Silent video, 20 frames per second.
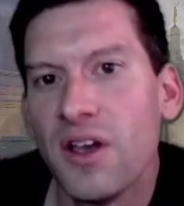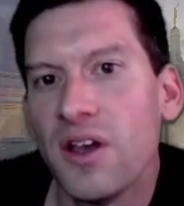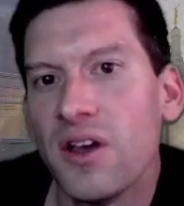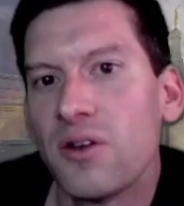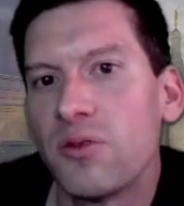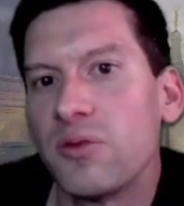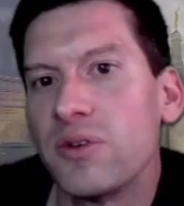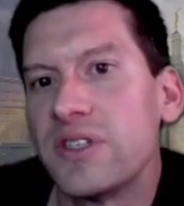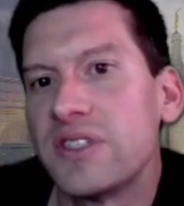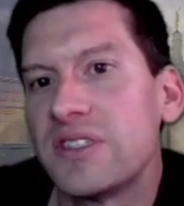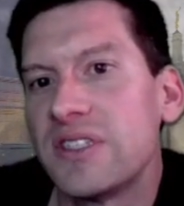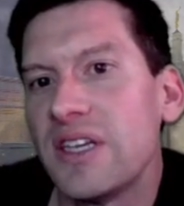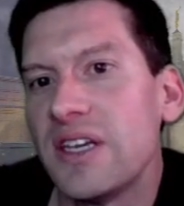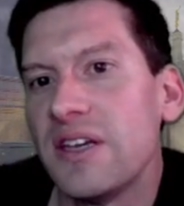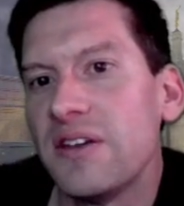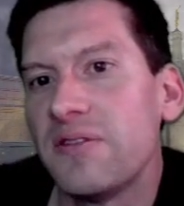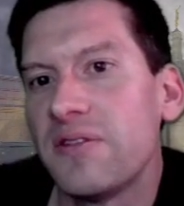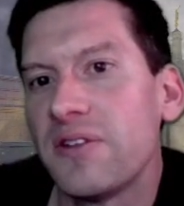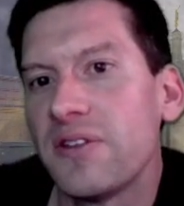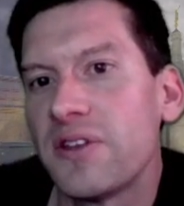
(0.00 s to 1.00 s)

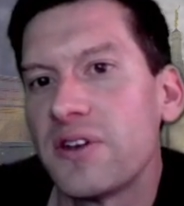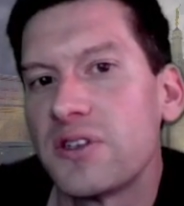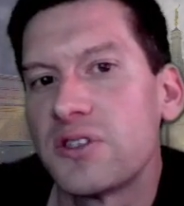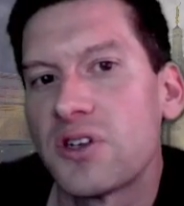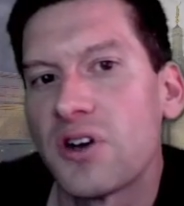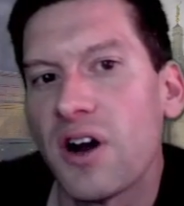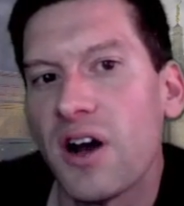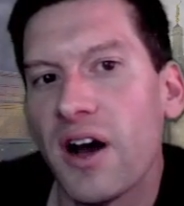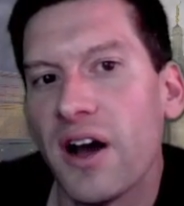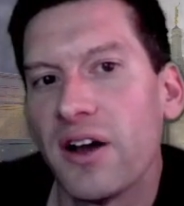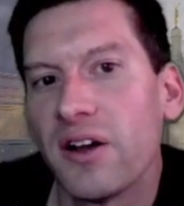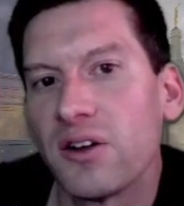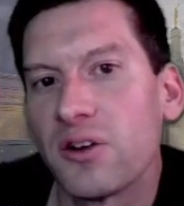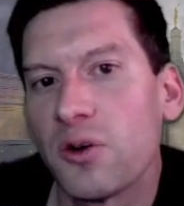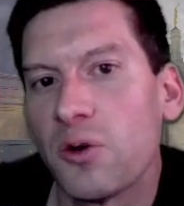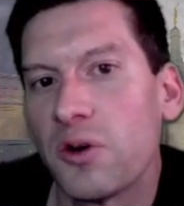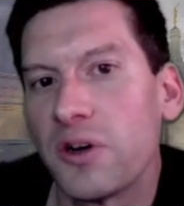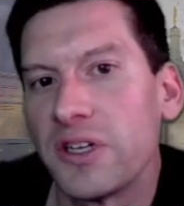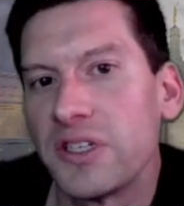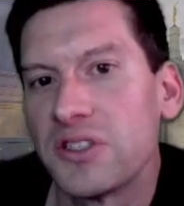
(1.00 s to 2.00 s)
received their trial
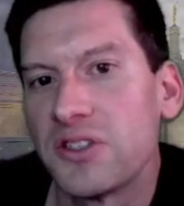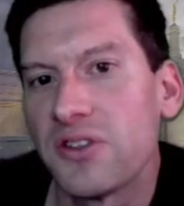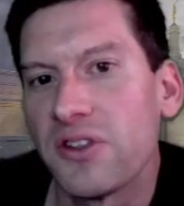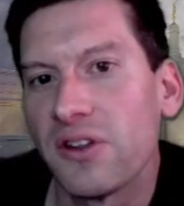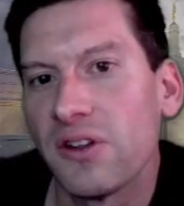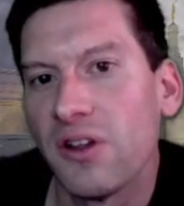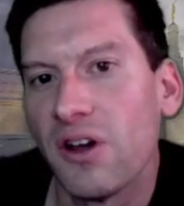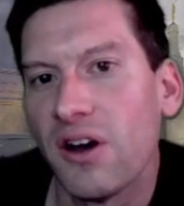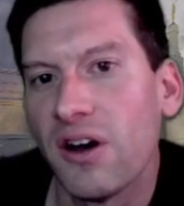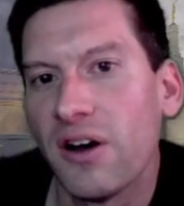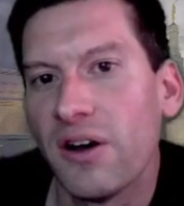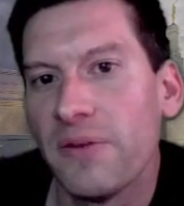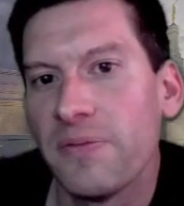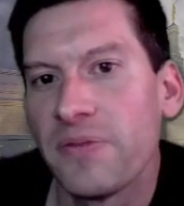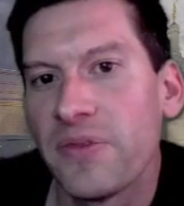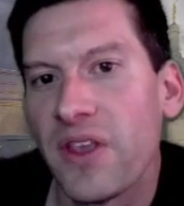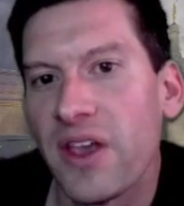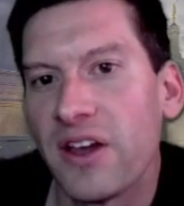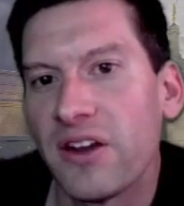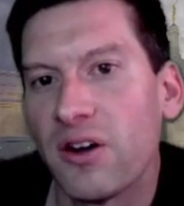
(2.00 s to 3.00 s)
according to the law,
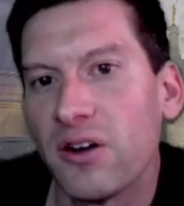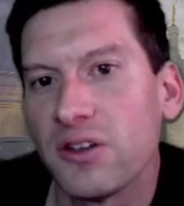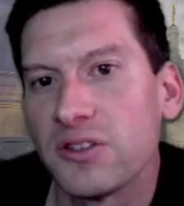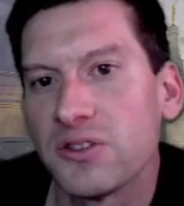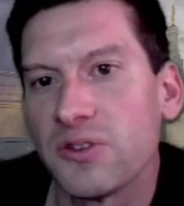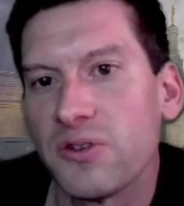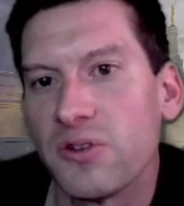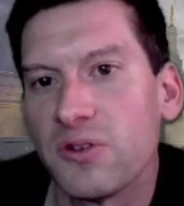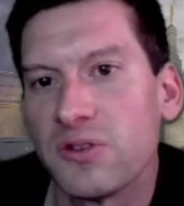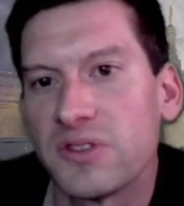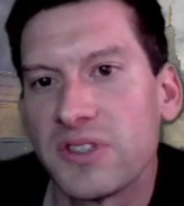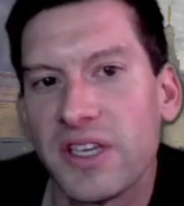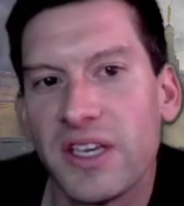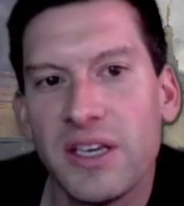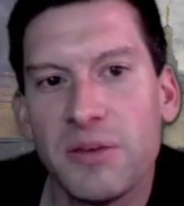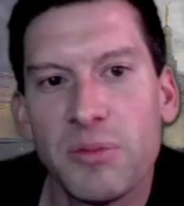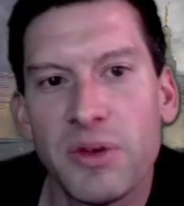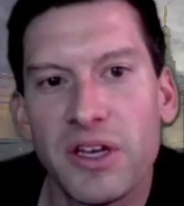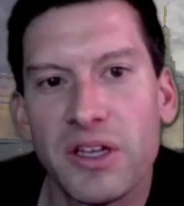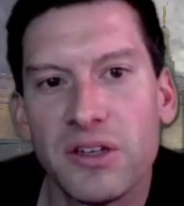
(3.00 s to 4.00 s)
and also those
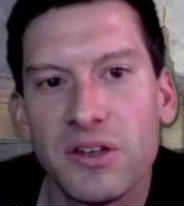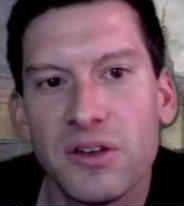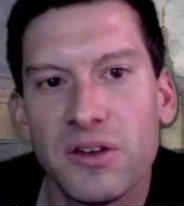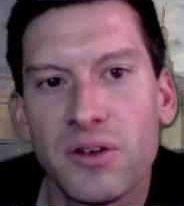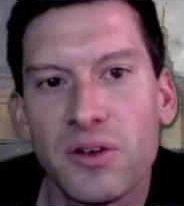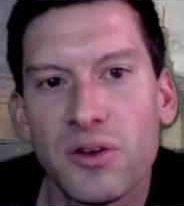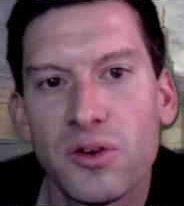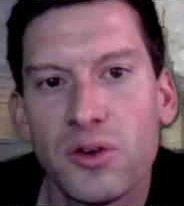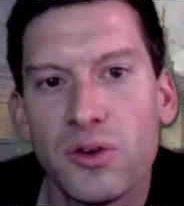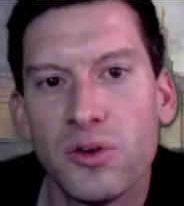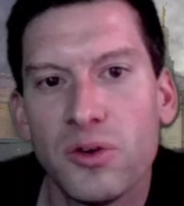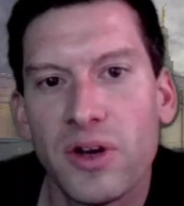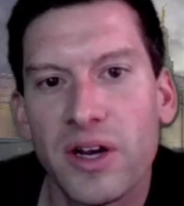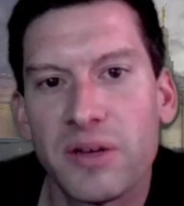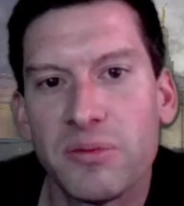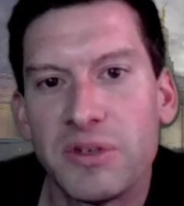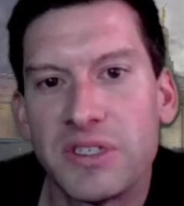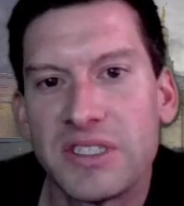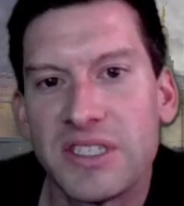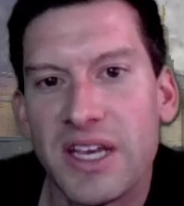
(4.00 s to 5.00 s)
kingmen who had
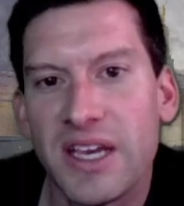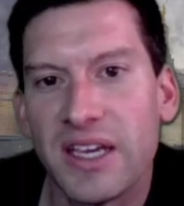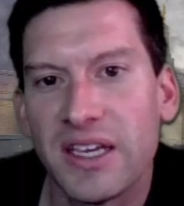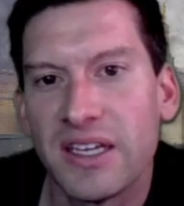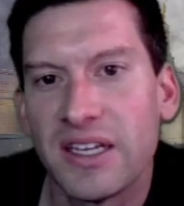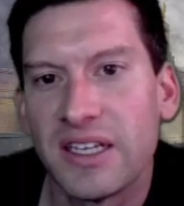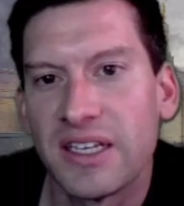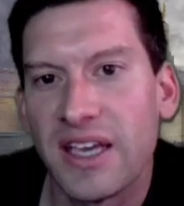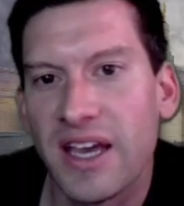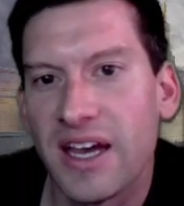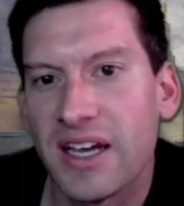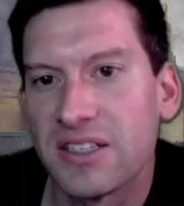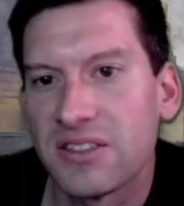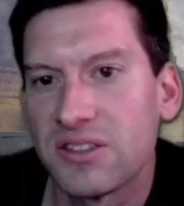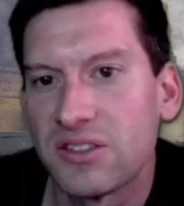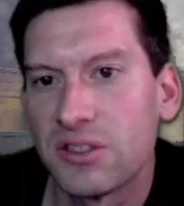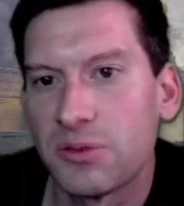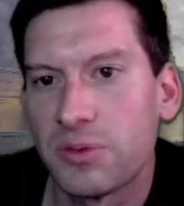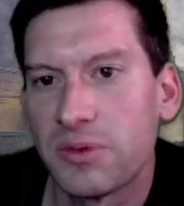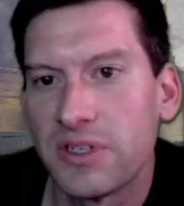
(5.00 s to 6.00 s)
been taken and cast
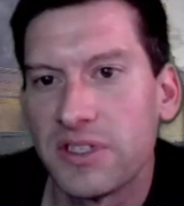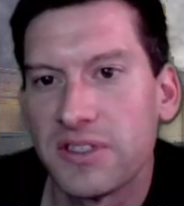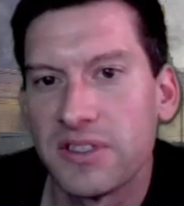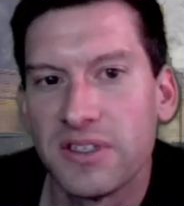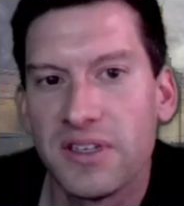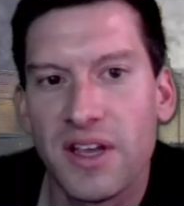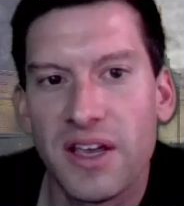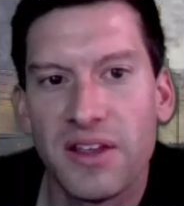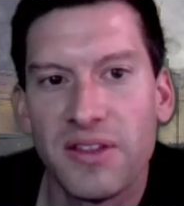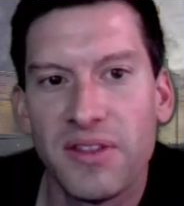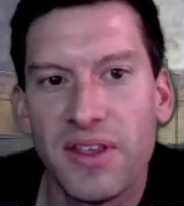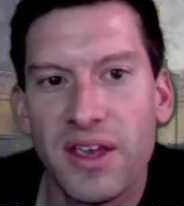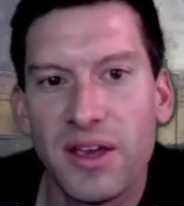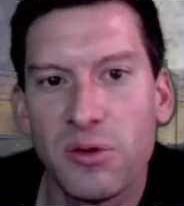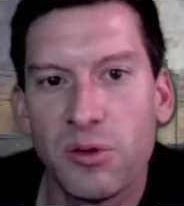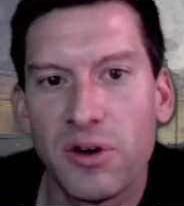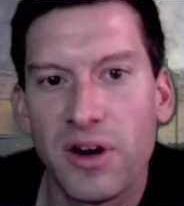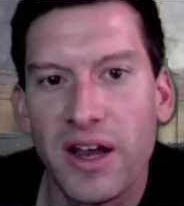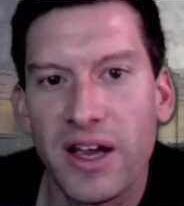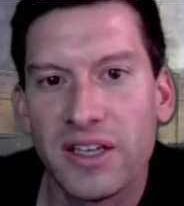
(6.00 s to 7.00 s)
into prison, and they
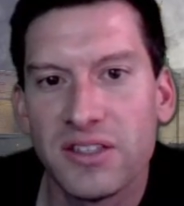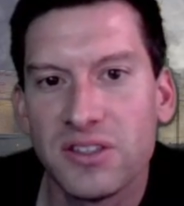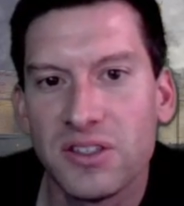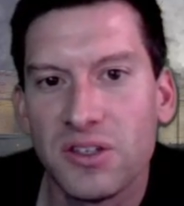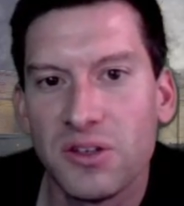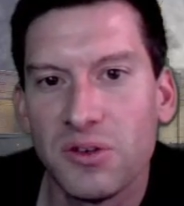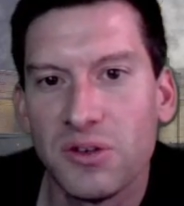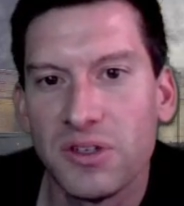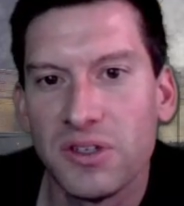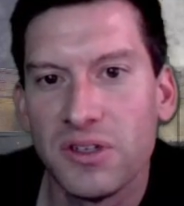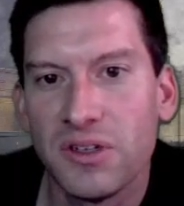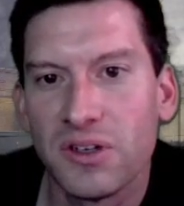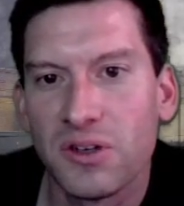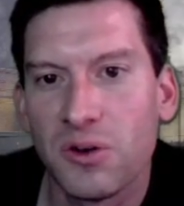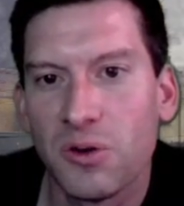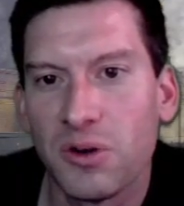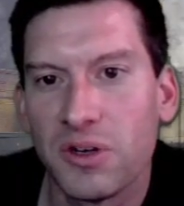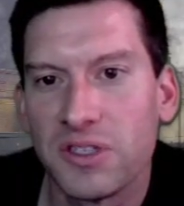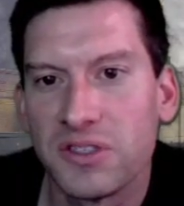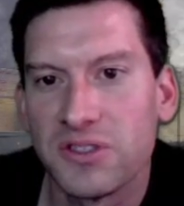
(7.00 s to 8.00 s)
were executed
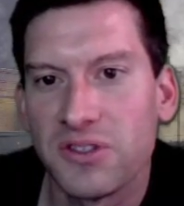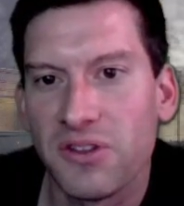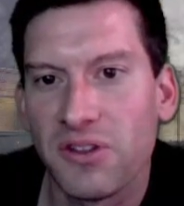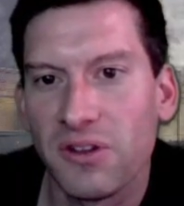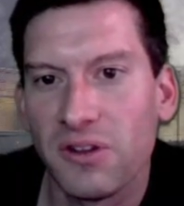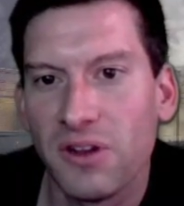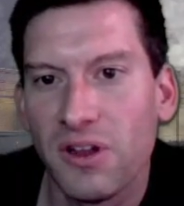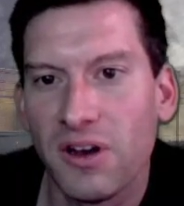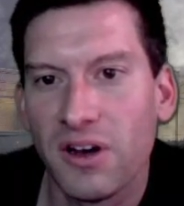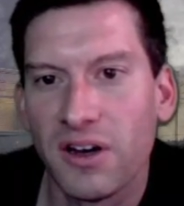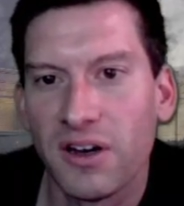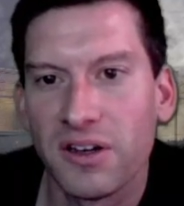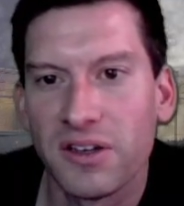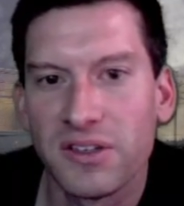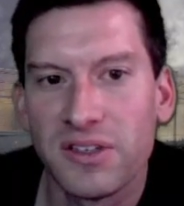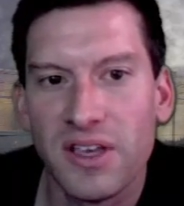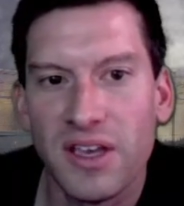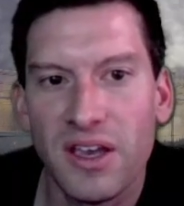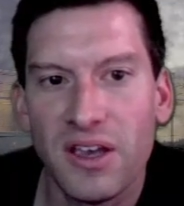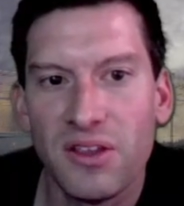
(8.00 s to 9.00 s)
according to the law.
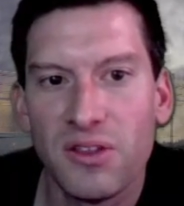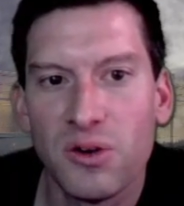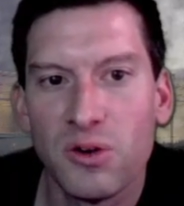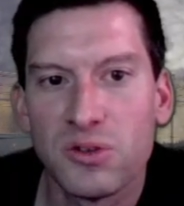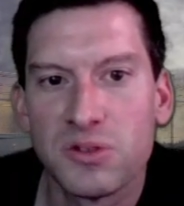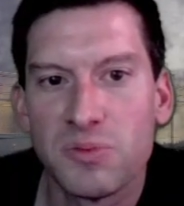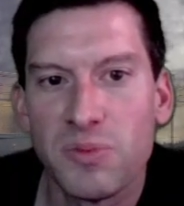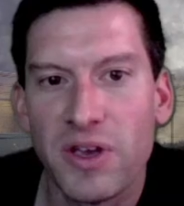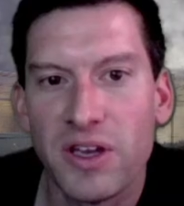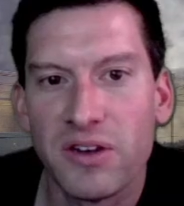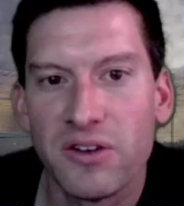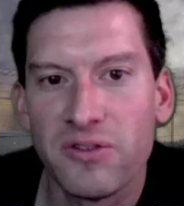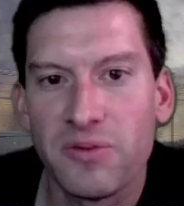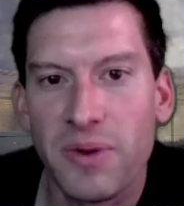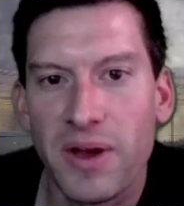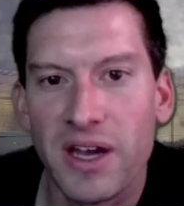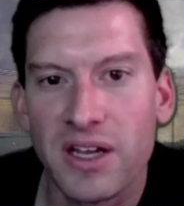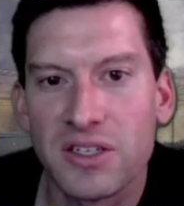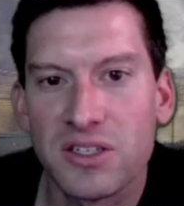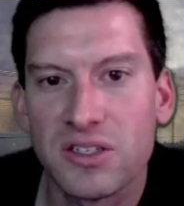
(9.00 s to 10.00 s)
Yea, those men of
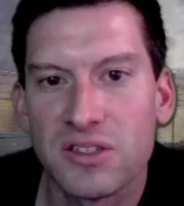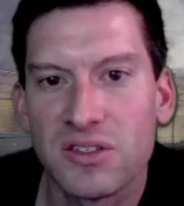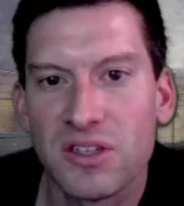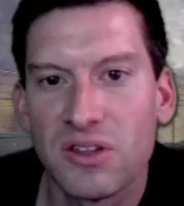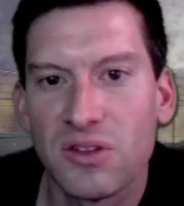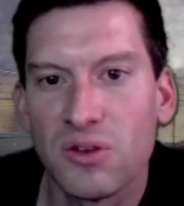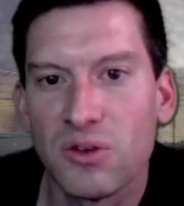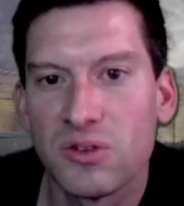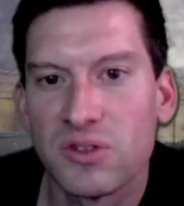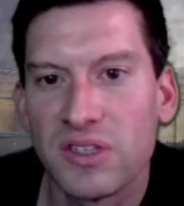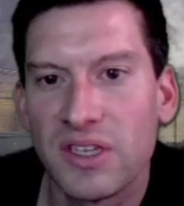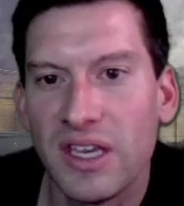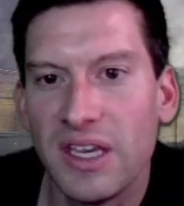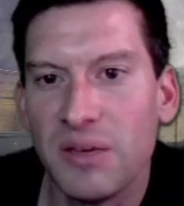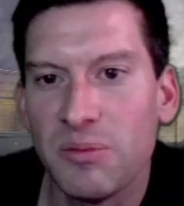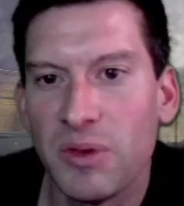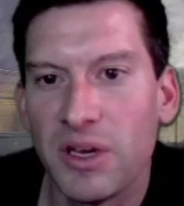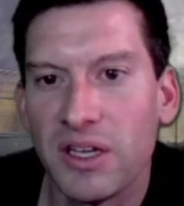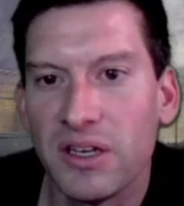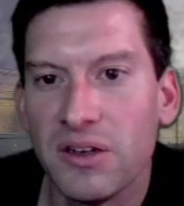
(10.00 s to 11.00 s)
Pachus and those
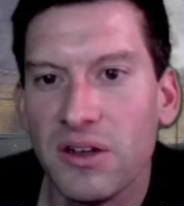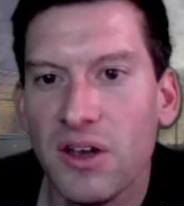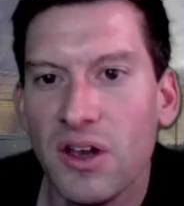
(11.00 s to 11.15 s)
kingmen,